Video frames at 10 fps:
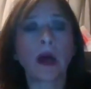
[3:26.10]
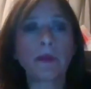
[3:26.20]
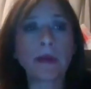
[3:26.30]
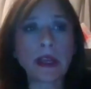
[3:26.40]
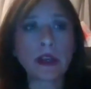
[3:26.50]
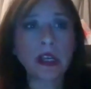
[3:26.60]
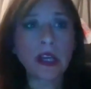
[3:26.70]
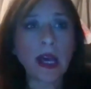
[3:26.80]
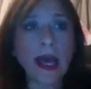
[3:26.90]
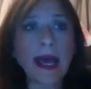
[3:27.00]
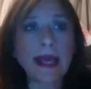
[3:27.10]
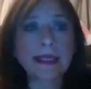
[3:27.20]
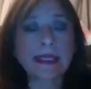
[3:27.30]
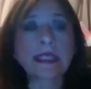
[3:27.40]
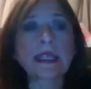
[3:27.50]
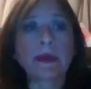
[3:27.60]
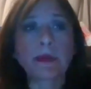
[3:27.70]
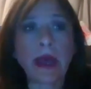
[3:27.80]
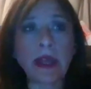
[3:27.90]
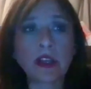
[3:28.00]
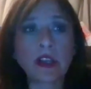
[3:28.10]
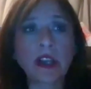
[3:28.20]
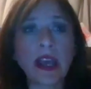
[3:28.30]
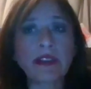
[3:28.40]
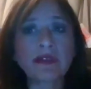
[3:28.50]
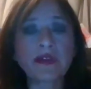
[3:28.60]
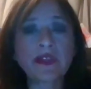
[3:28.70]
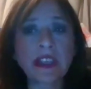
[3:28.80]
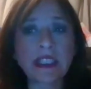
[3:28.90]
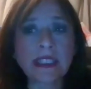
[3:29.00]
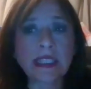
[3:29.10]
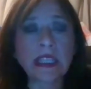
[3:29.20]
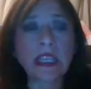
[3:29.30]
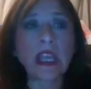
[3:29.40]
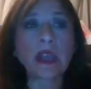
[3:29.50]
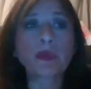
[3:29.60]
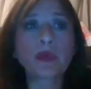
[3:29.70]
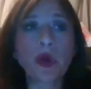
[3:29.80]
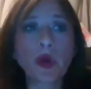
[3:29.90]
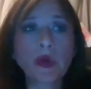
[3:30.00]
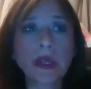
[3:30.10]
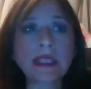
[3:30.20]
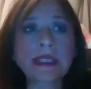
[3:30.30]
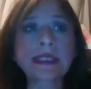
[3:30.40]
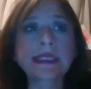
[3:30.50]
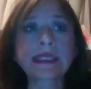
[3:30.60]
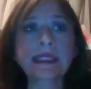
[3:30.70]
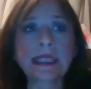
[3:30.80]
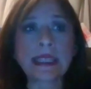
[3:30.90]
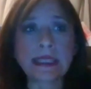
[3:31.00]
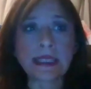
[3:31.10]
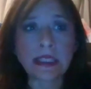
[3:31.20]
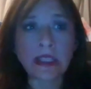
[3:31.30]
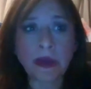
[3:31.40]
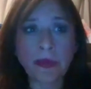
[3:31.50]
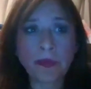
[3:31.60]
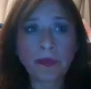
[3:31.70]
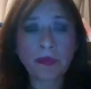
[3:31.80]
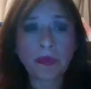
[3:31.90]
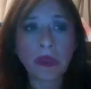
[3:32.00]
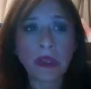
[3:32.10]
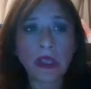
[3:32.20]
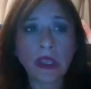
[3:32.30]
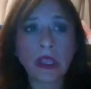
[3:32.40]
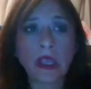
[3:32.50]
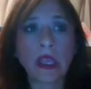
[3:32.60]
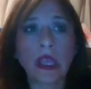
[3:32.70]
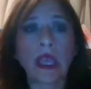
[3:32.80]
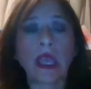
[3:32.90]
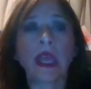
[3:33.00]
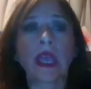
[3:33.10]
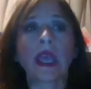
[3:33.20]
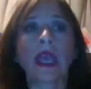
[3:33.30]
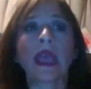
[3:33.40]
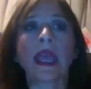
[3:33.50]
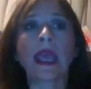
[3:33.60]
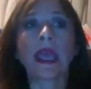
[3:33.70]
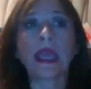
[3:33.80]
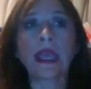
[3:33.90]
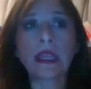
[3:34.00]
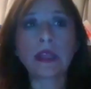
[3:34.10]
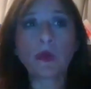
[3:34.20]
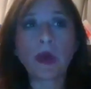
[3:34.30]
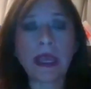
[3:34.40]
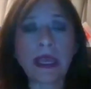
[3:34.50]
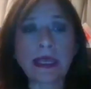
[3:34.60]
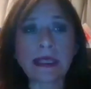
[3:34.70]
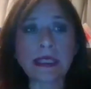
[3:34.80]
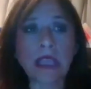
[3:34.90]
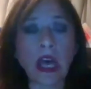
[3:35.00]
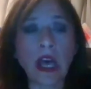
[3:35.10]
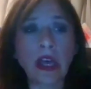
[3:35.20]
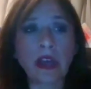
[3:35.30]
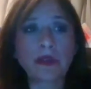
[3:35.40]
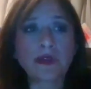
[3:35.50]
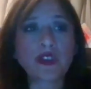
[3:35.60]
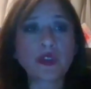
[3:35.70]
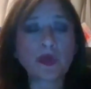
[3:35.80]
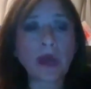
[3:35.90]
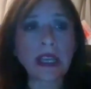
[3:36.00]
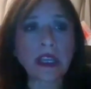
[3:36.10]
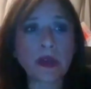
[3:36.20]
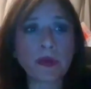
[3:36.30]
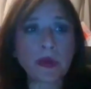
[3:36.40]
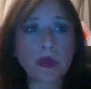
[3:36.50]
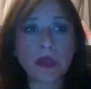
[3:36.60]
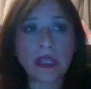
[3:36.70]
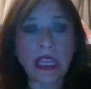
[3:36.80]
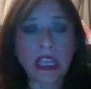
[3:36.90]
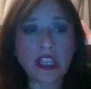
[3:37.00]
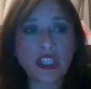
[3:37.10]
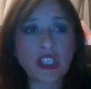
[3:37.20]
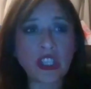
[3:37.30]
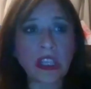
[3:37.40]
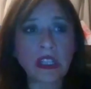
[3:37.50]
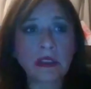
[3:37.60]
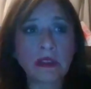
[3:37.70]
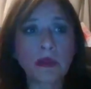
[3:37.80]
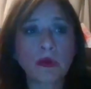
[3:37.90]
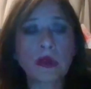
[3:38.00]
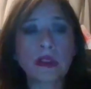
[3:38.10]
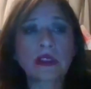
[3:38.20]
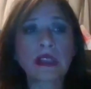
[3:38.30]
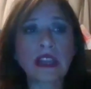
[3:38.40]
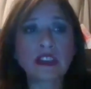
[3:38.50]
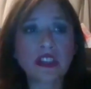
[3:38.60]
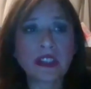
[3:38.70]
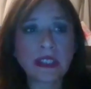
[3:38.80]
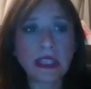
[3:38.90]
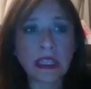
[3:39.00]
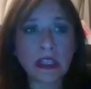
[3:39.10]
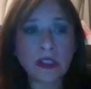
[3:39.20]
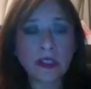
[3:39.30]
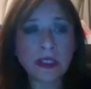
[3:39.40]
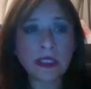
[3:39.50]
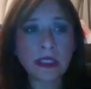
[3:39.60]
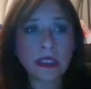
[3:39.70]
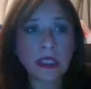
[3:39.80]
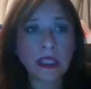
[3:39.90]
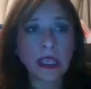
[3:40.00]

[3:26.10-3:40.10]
America has to get better at fixing a broken system. Mm-hmm. In ways of direct communication with legislators